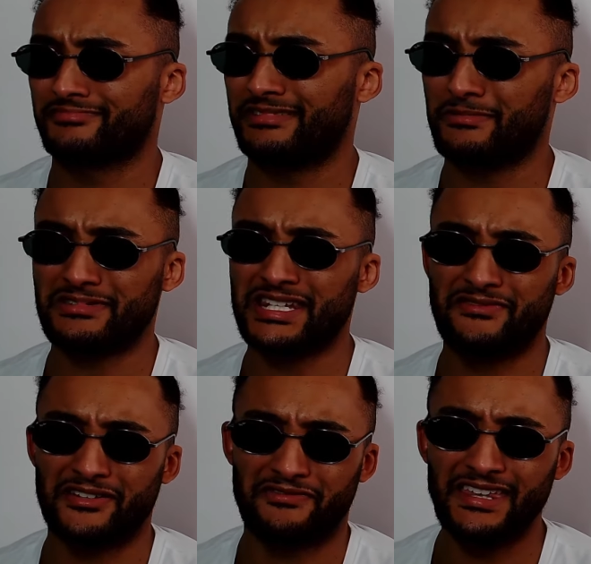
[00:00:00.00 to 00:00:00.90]
It wasn't
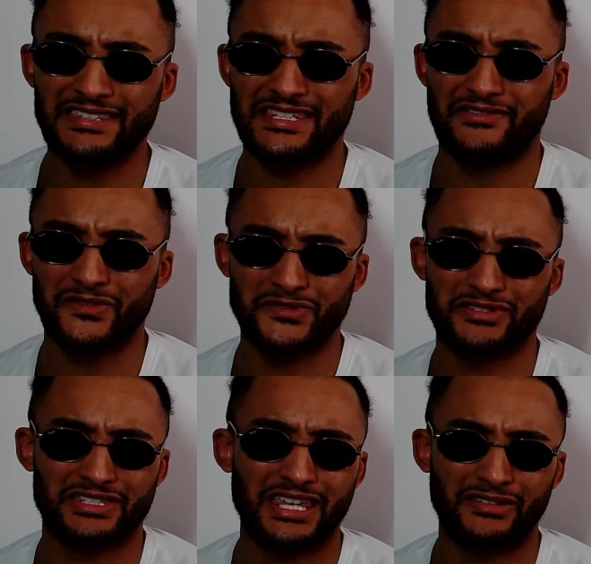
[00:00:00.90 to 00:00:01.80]
even offensive. He was
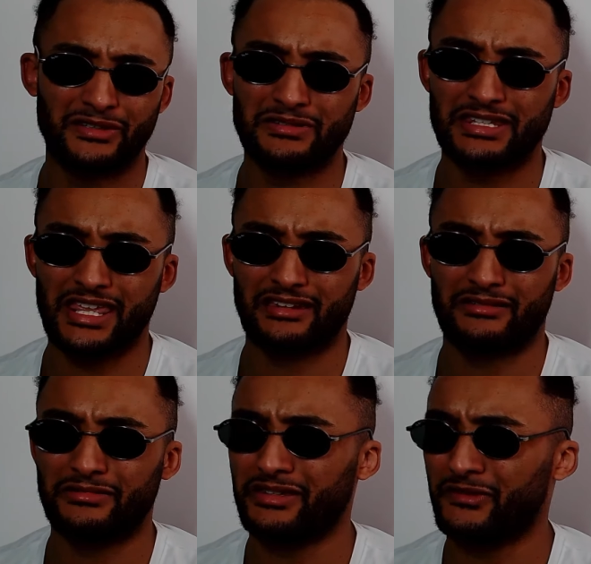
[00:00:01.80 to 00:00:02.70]
just saying Usyk.
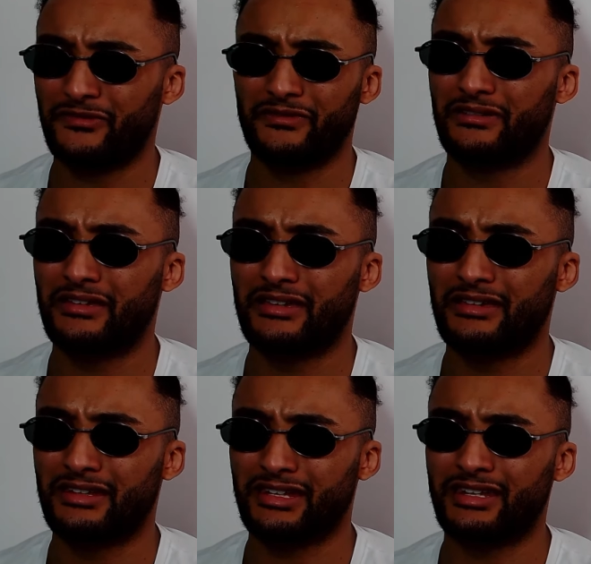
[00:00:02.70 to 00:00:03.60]
Like, what the fuck?
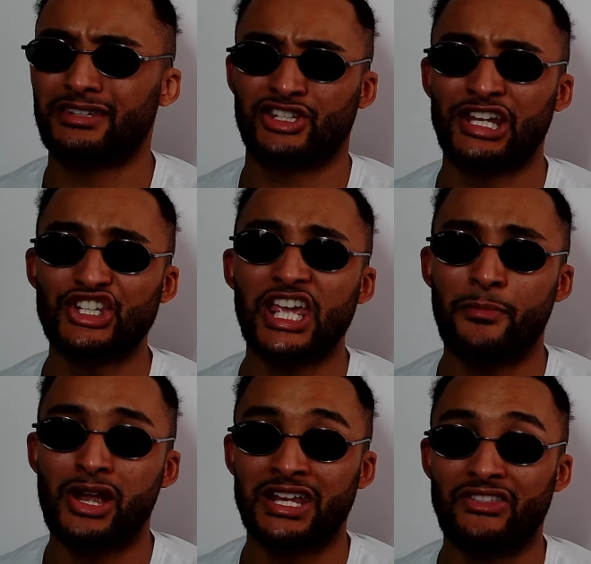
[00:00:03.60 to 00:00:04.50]

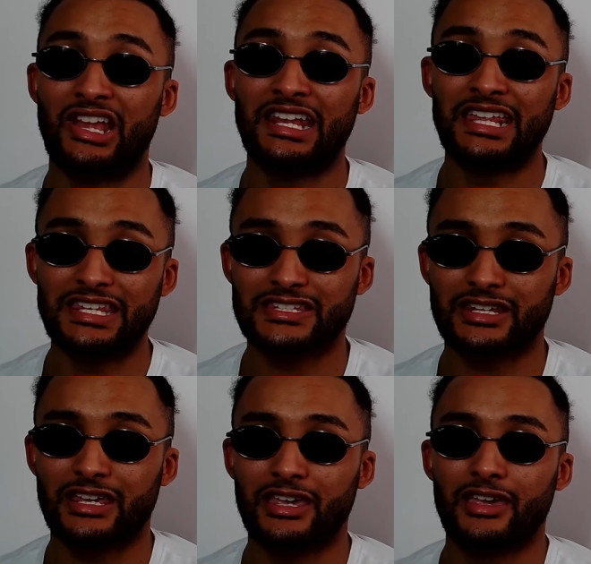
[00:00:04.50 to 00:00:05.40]
Legitimately, the
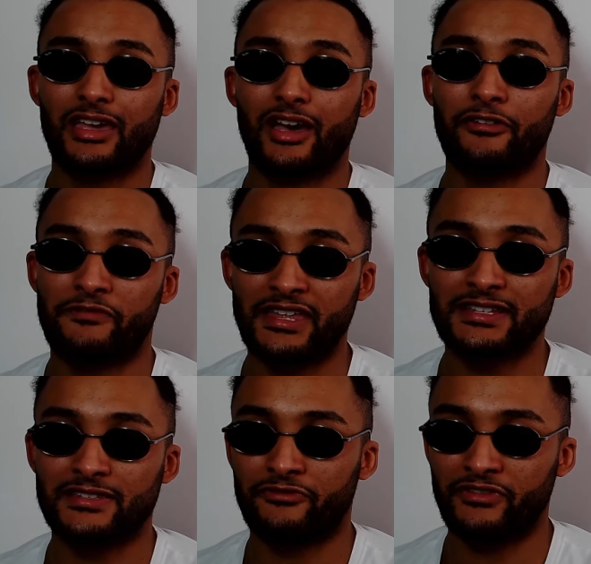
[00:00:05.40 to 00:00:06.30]
least
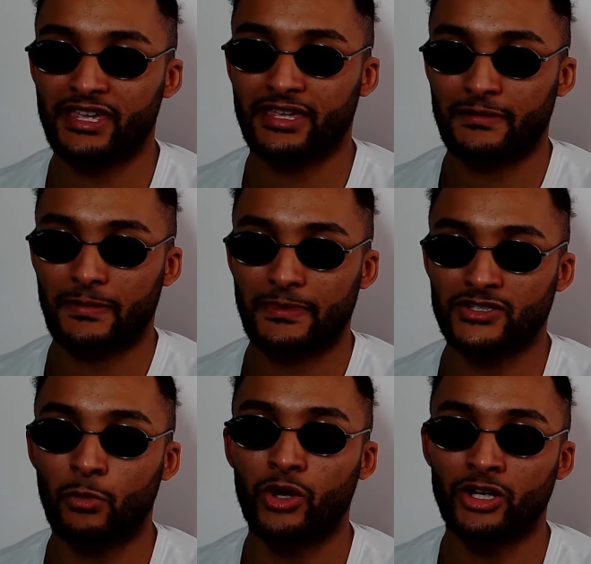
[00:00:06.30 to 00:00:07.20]
offensive thing
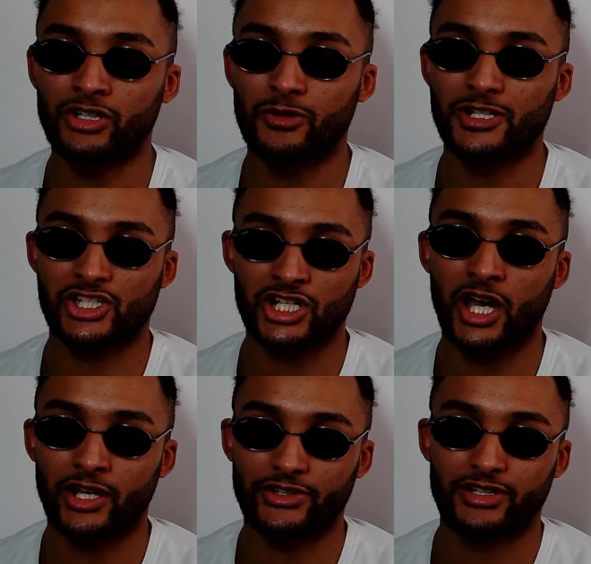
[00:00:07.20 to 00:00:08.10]
someone can do is
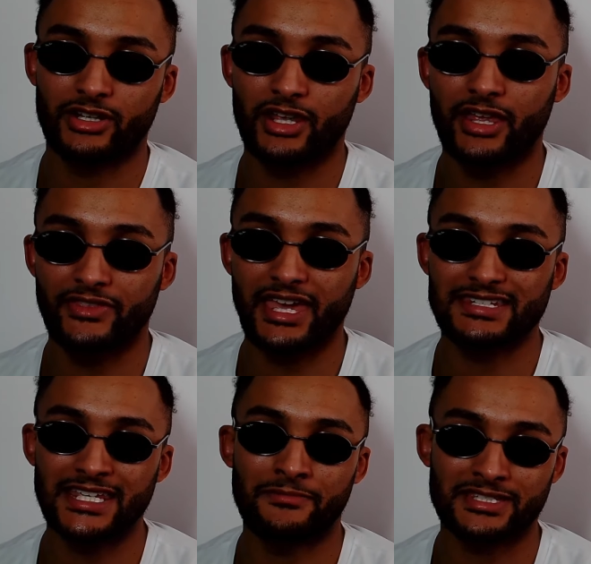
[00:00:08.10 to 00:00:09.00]
chant their
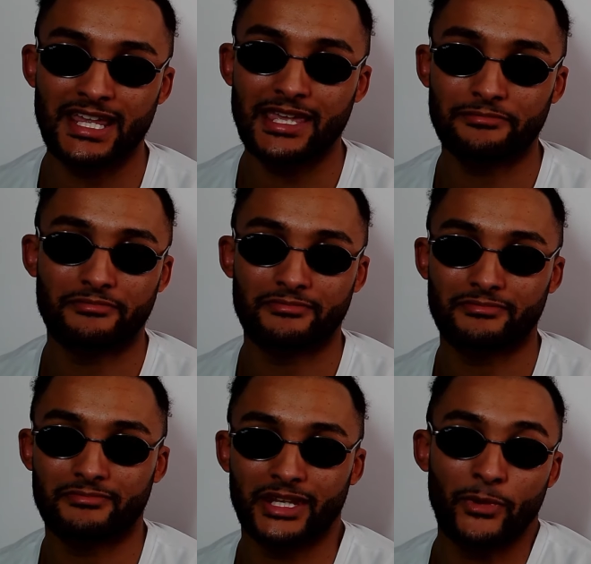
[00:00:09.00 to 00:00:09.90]
team's name.
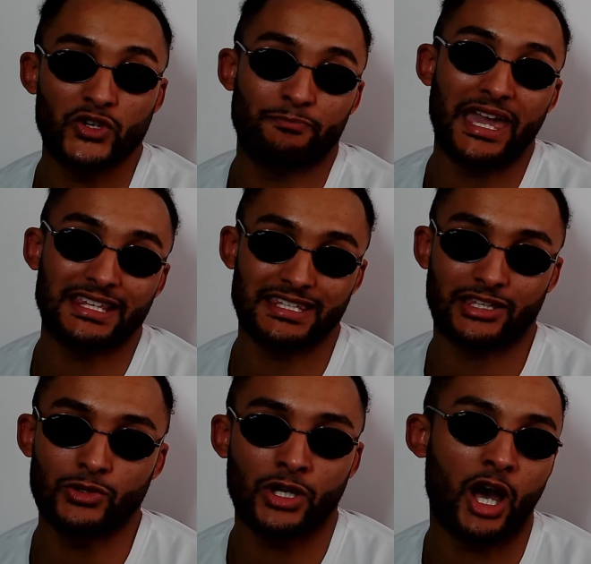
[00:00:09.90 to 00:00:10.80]
The most
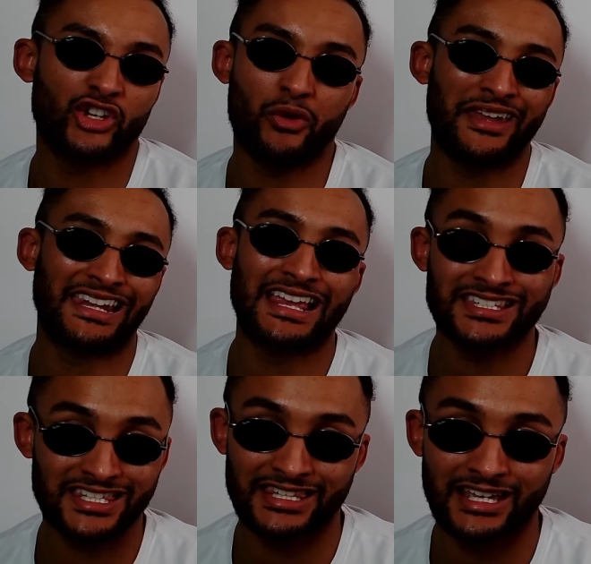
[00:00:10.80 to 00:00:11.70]
basic. You can't do any
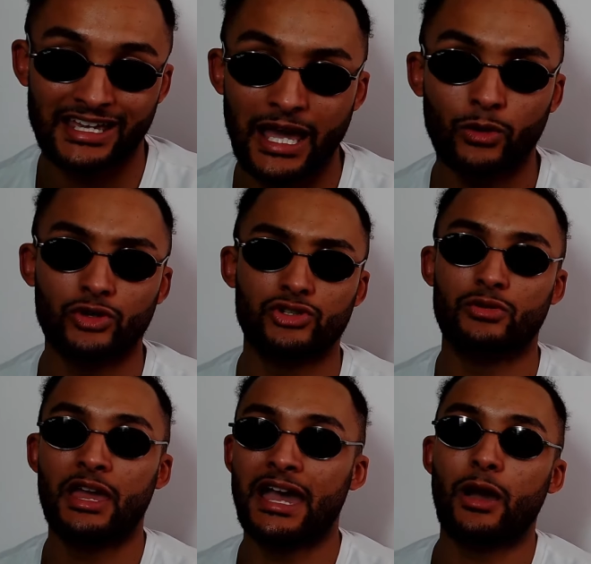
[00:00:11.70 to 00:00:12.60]
less than that. How could
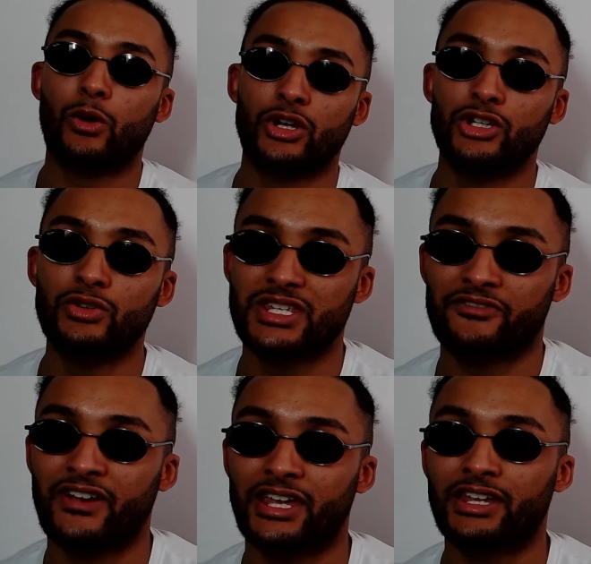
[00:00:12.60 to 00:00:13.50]
you? How could a
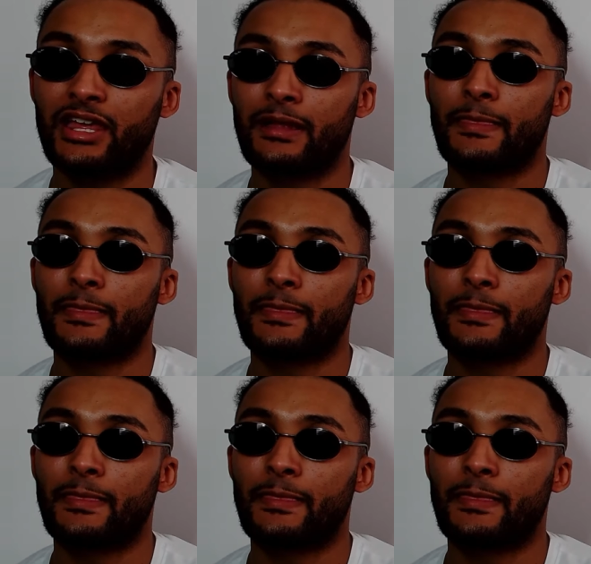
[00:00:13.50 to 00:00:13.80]
Usyk fan